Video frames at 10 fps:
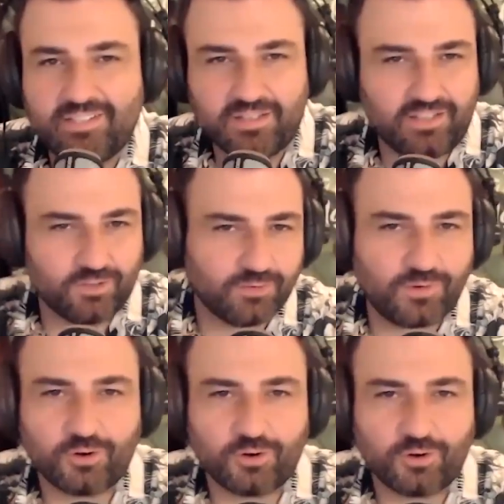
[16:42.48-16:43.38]
the
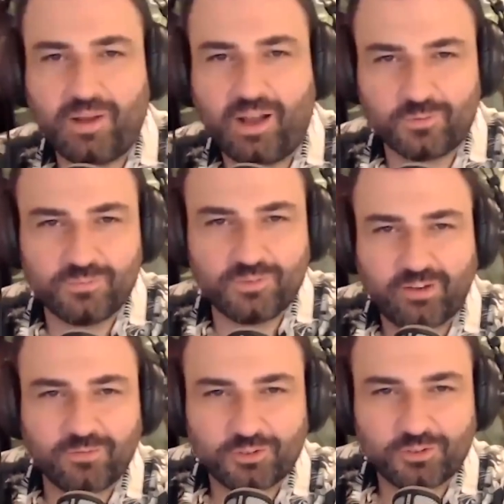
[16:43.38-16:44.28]
rainforest apart from the
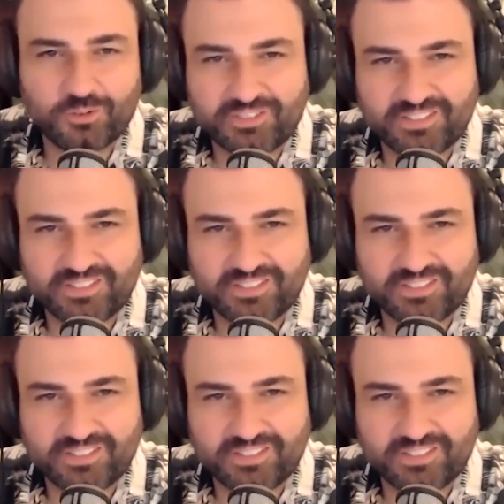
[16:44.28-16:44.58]
rainforest